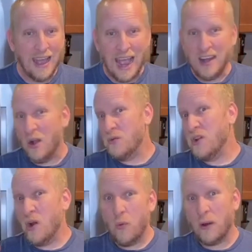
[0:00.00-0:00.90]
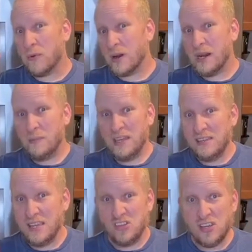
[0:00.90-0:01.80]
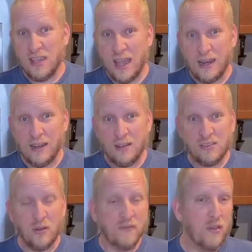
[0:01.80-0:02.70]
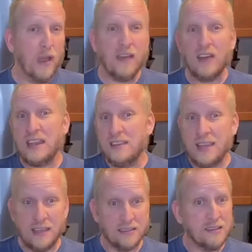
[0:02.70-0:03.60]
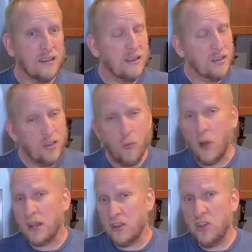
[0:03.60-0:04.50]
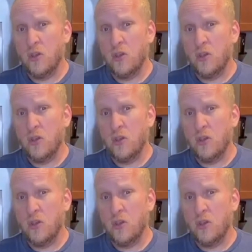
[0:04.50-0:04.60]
I don't know what we're going to be teaching yet, so if you have ideas, what do